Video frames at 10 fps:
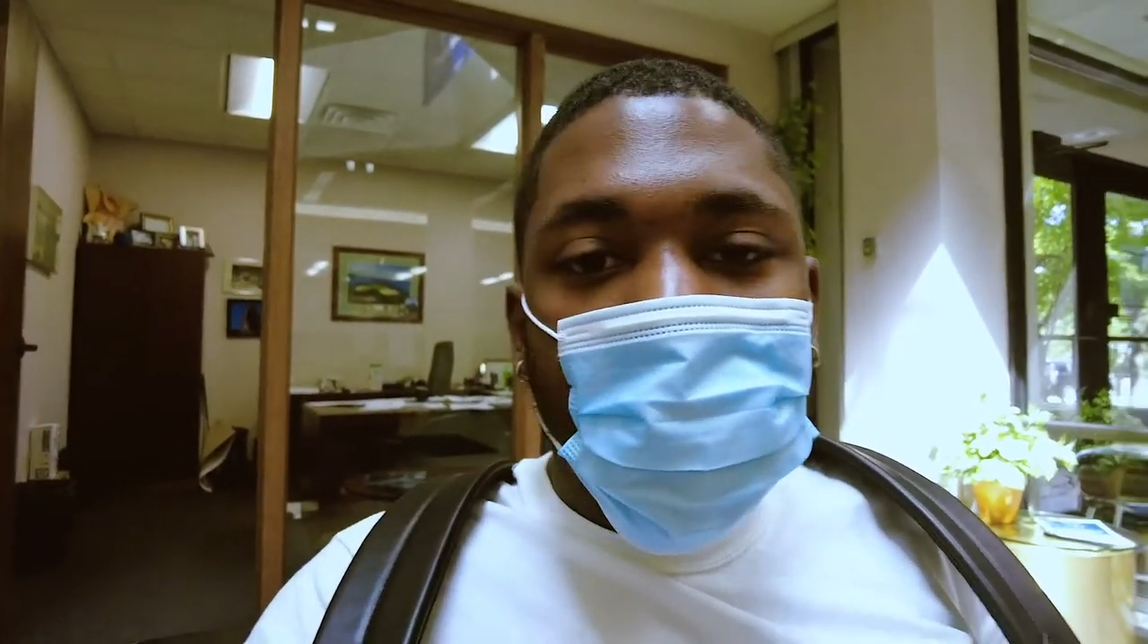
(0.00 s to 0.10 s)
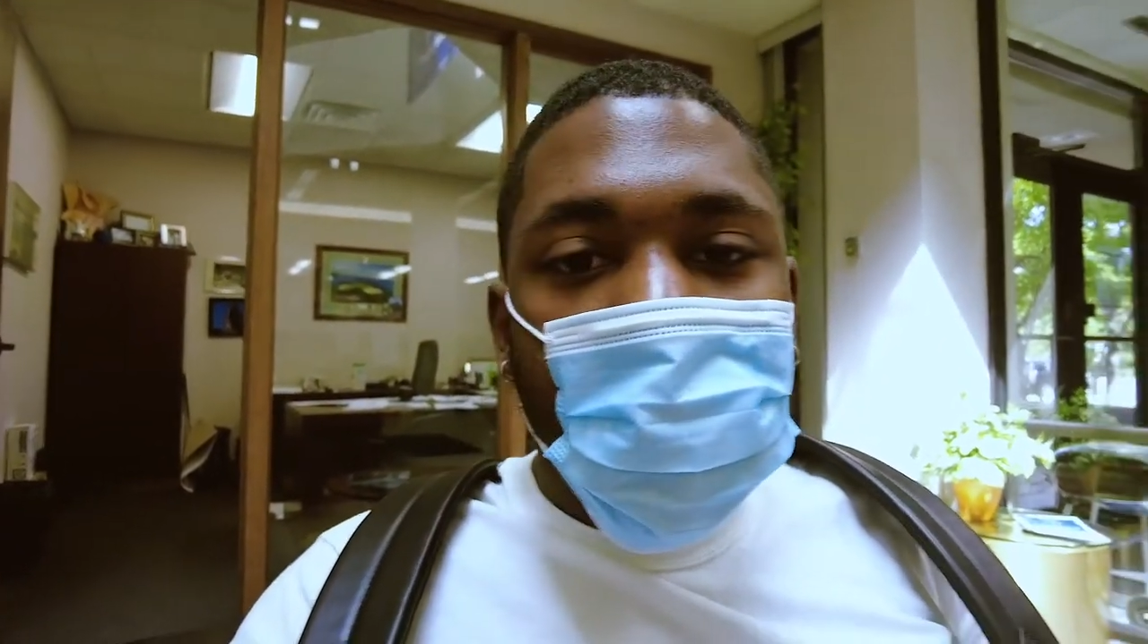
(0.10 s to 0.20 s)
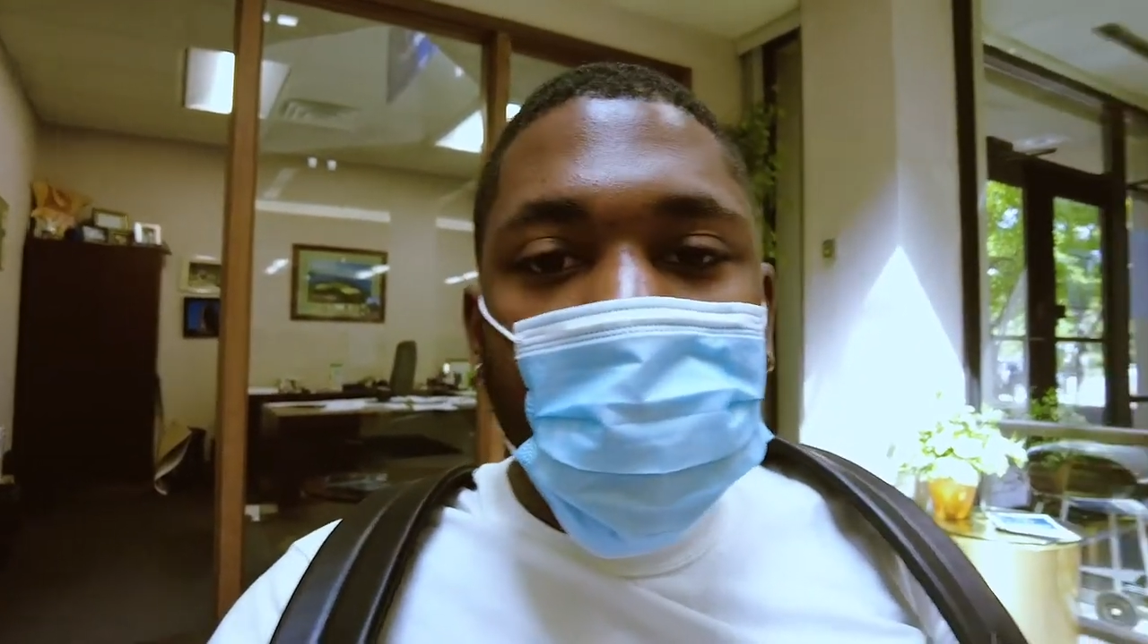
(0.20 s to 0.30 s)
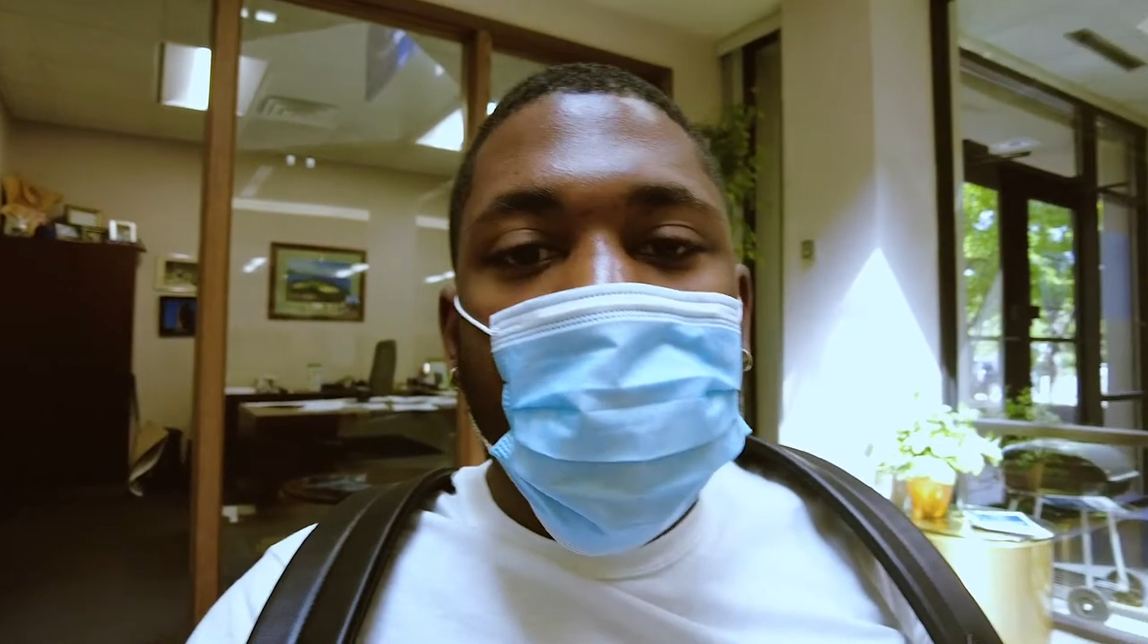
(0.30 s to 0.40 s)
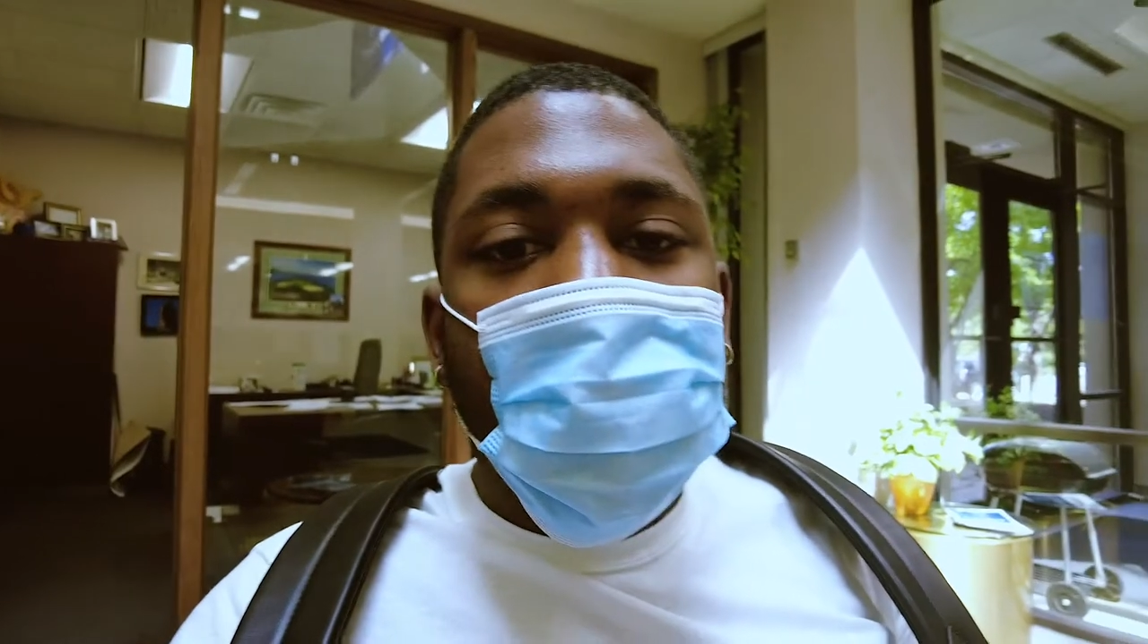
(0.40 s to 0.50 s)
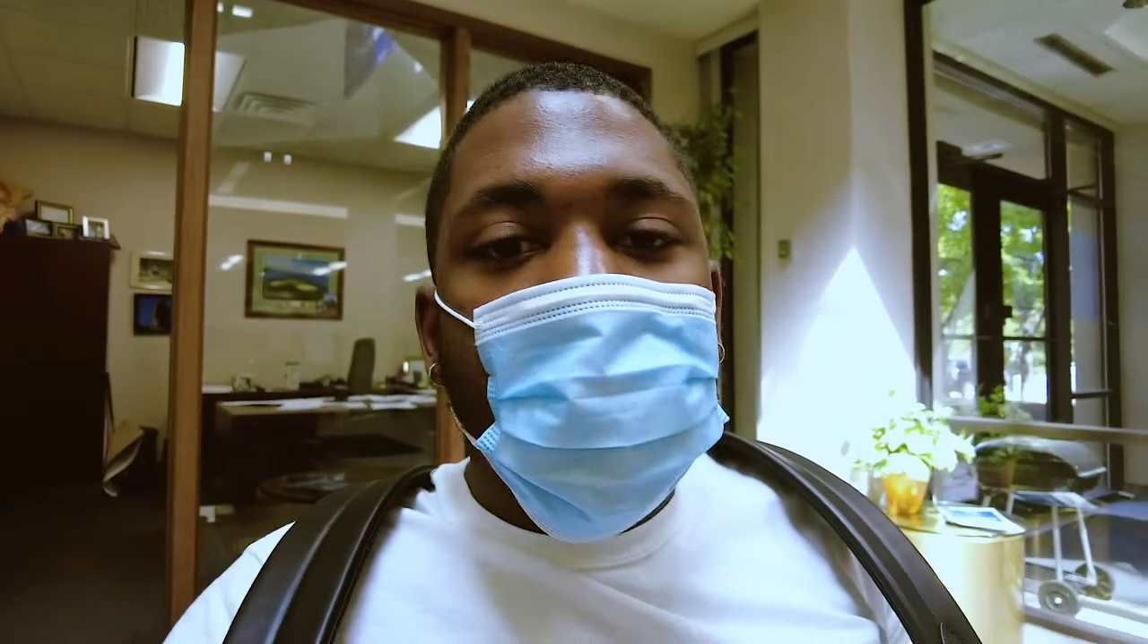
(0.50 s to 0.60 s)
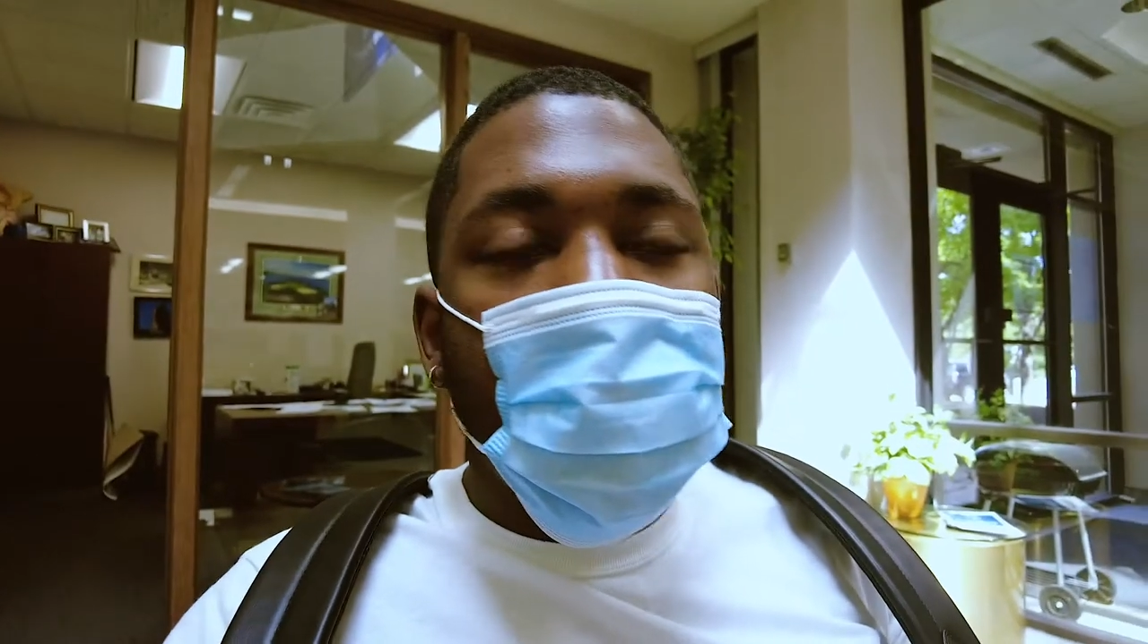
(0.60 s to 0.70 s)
real quick